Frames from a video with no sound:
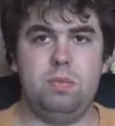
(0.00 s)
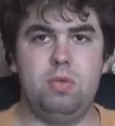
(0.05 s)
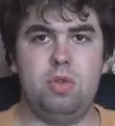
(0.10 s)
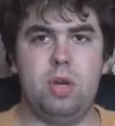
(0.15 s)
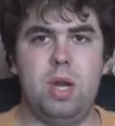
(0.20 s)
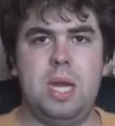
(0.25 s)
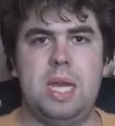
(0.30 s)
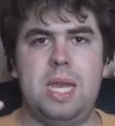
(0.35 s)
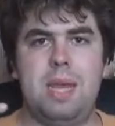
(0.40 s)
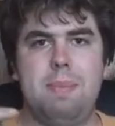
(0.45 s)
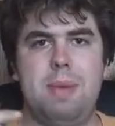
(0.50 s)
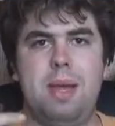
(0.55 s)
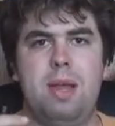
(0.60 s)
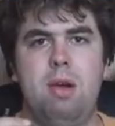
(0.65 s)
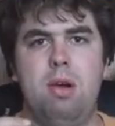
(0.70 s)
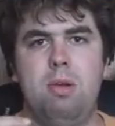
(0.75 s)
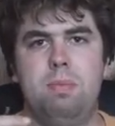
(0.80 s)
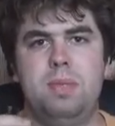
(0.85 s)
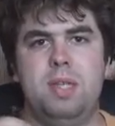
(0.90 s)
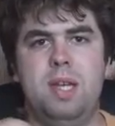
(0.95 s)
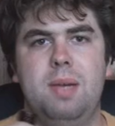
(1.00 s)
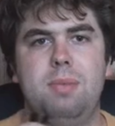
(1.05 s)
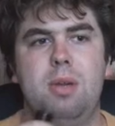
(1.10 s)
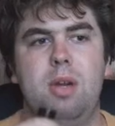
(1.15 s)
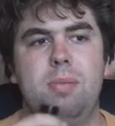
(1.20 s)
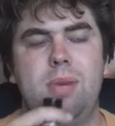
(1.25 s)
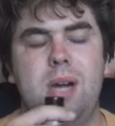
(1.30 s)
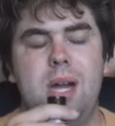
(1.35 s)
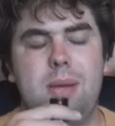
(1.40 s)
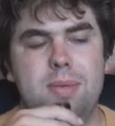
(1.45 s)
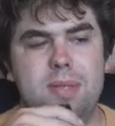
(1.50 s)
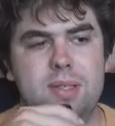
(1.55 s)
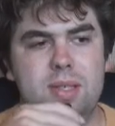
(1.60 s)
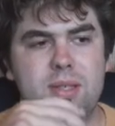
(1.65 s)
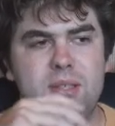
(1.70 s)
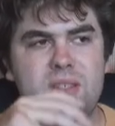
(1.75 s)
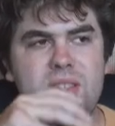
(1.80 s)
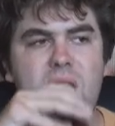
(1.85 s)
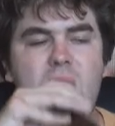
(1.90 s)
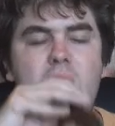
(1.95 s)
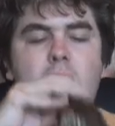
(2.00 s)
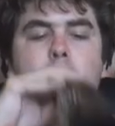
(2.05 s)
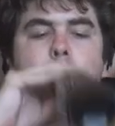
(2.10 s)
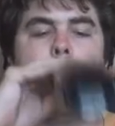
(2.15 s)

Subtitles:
try and keep my hopes up, no promises.